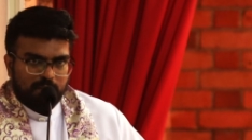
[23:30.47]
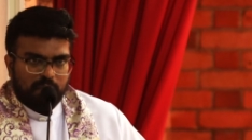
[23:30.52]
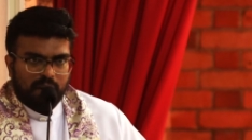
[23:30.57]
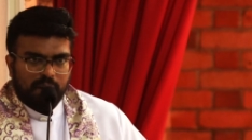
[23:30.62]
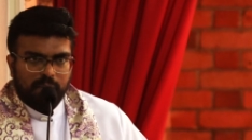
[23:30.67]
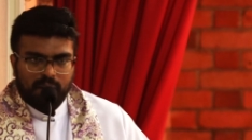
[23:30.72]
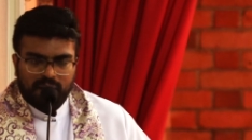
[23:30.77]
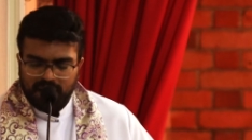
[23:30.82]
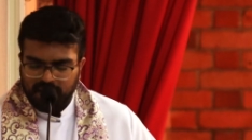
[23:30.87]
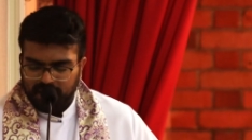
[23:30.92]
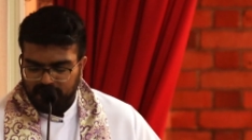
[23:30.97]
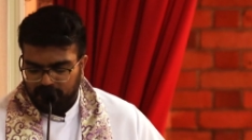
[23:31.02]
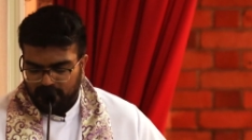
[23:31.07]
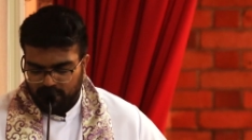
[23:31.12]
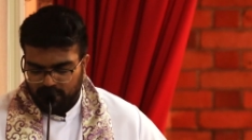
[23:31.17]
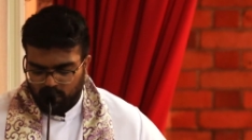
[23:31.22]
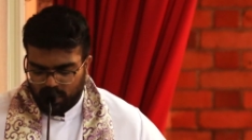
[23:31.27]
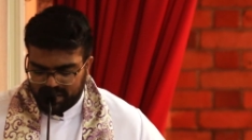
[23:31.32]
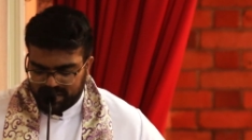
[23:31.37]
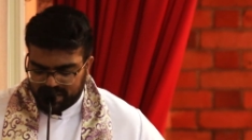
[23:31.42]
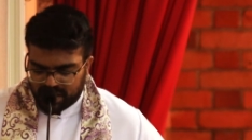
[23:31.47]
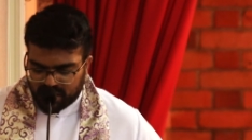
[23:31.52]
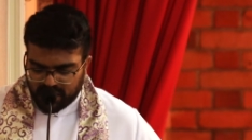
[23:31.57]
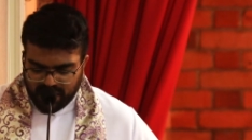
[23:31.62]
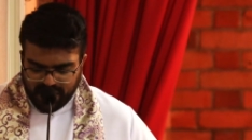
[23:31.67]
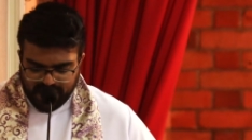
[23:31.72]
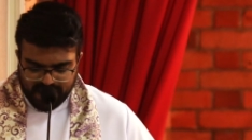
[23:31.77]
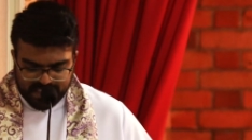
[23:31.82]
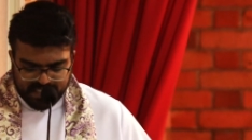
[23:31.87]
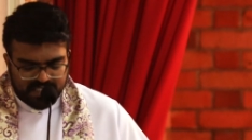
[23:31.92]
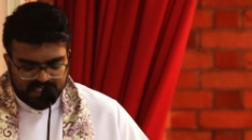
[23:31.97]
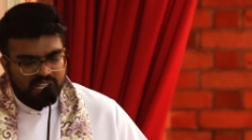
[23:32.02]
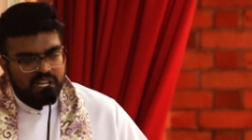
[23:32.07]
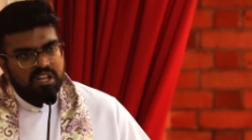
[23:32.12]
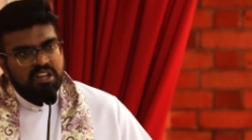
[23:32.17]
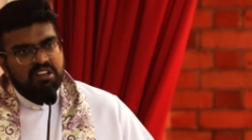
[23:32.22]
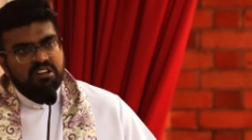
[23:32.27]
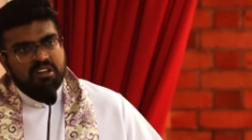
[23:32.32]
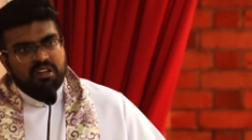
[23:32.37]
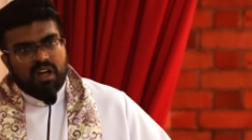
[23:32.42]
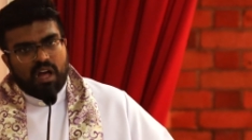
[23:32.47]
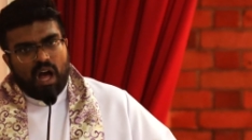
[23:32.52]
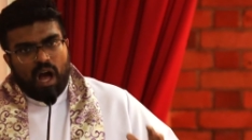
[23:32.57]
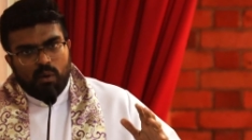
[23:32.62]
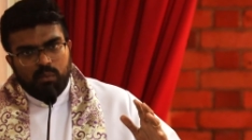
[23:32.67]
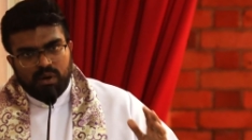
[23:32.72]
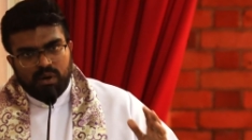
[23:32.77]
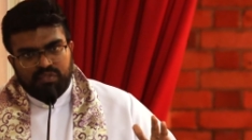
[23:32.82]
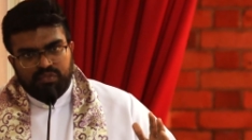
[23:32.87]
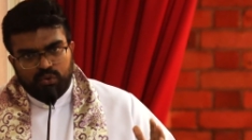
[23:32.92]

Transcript: But my loved ones in Christ, our